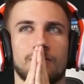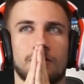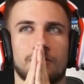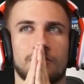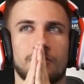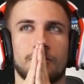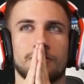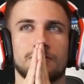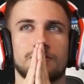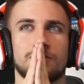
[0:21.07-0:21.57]

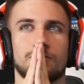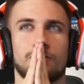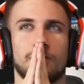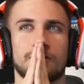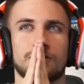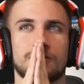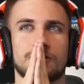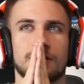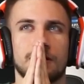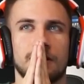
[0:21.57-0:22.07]
going to
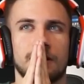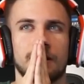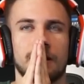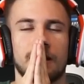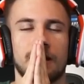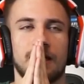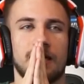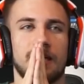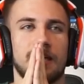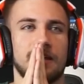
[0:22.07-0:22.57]
watch
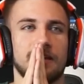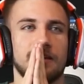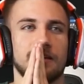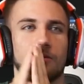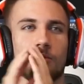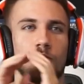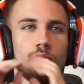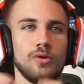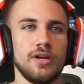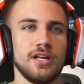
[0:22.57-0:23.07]
a
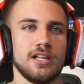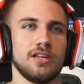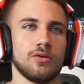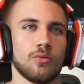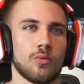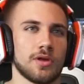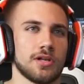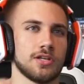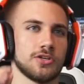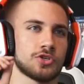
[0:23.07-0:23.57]
really,
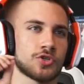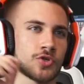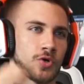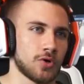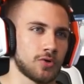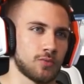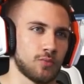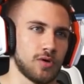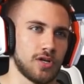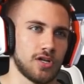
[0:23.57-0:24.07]
really
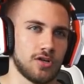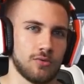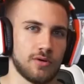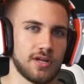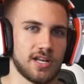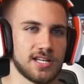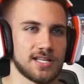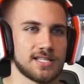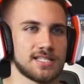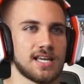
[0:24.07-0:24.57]
short video.
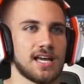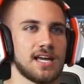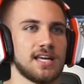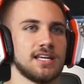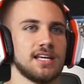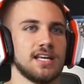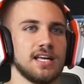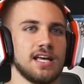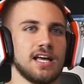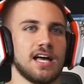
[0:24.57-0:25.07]
It is a
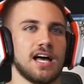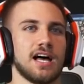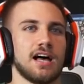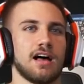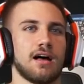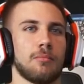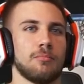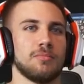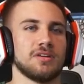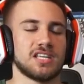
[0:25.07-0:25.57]

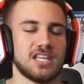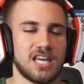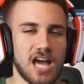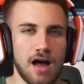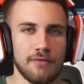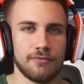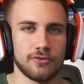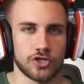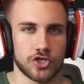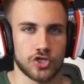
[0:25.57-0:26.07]

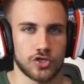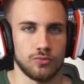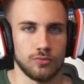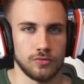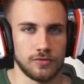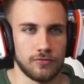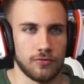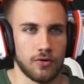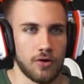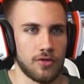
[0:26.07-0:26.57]
cover shoot
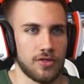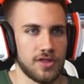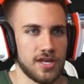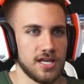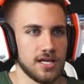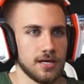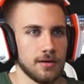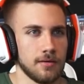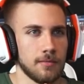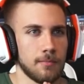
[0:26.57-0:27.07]
for
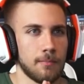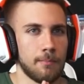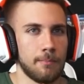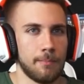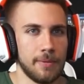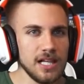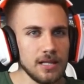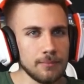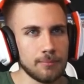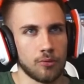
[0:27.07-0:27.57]
the
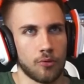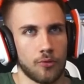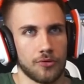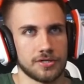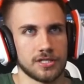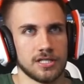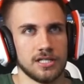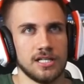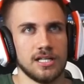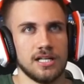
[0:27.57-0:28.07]
Billboard.
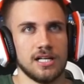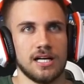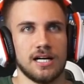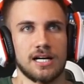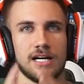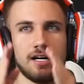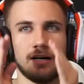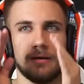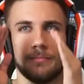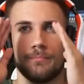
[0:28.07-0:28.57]

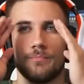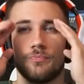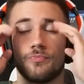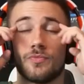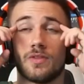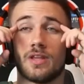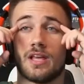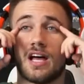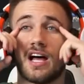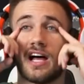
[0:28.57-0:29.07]

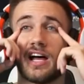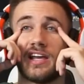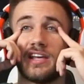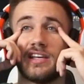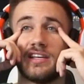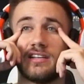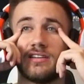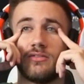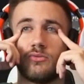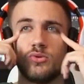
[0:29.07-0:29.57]

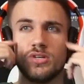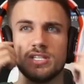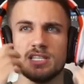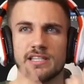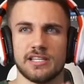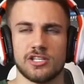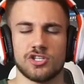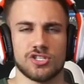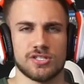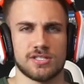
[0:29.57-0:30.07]
I
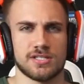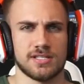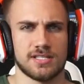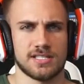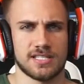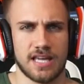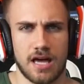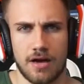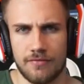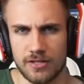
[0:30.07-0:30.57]
recently just
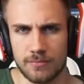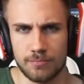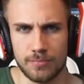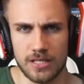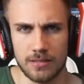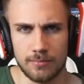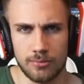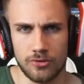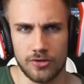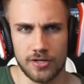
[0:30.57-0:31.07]
discovered
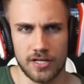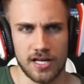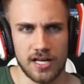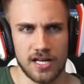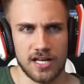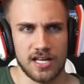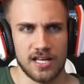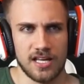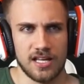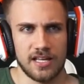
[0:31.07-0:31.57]
Billboard.
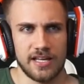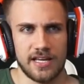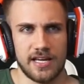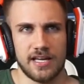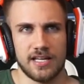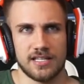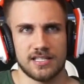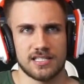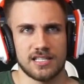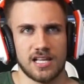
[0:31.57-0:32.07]

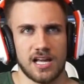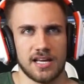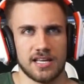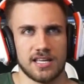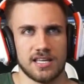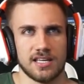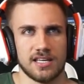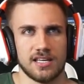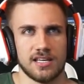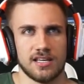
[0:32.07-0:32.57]
It's
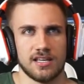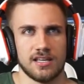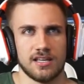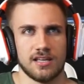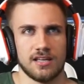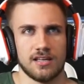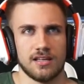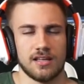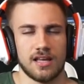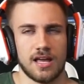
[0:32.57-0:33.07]
like
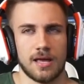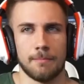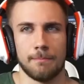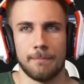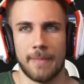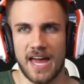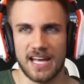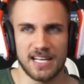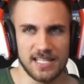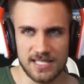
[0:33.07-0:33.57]
a
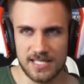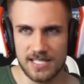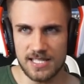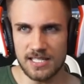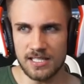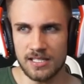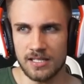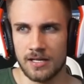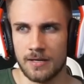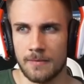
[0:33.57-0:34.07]

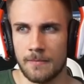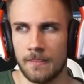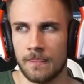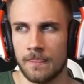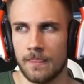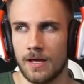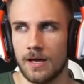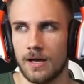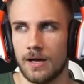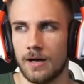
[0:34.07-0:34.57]
magazine,
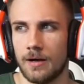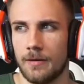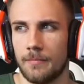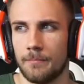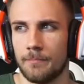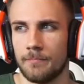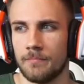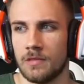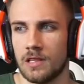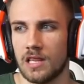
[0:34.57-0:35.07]

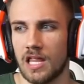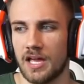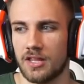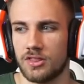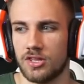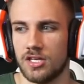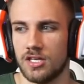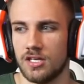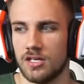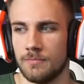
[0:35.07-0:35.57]
like
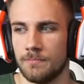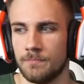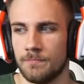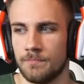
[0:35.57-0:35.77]
the,